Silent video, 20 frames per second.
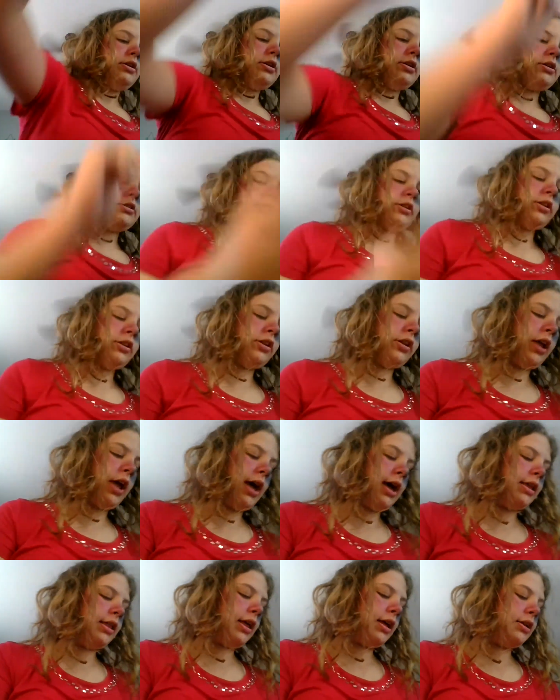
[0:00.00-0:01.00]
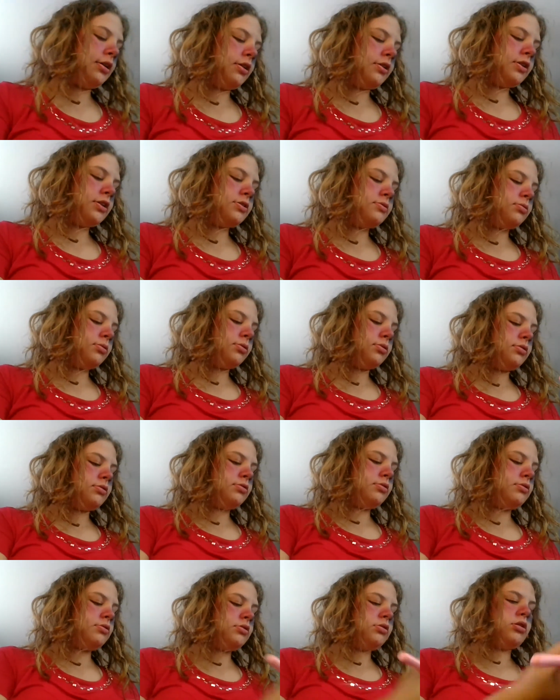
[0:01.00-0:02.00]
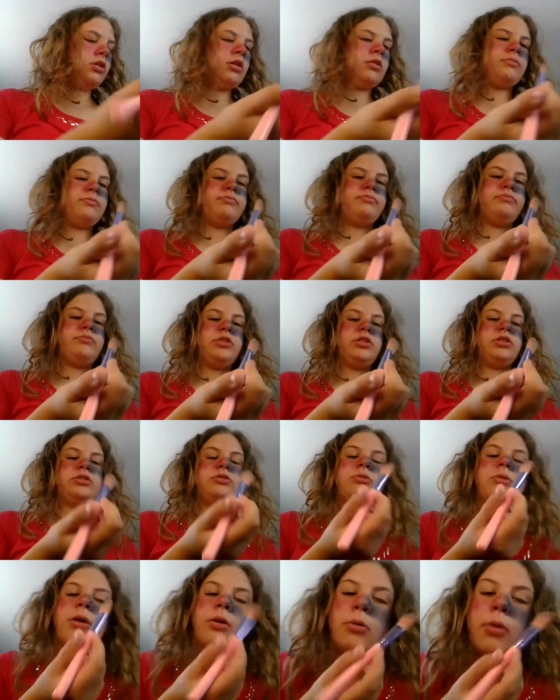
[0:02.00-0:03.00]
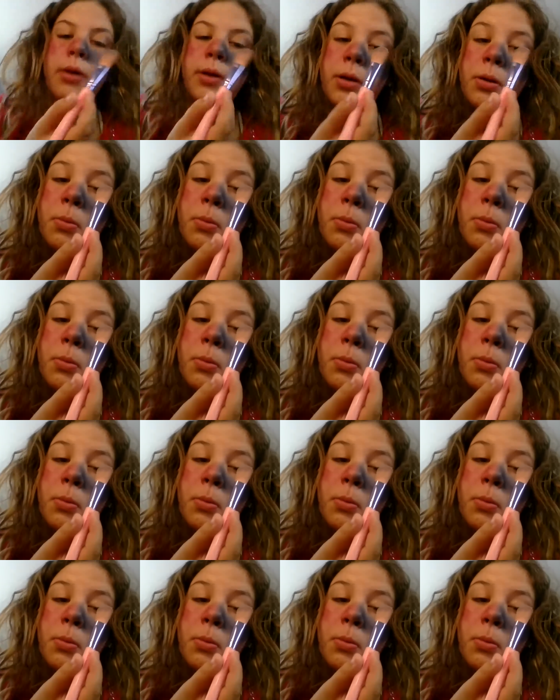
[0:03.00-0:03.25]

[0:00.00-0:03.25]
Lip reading: There's a little highlighter on this one. Oh, that's the wrong one.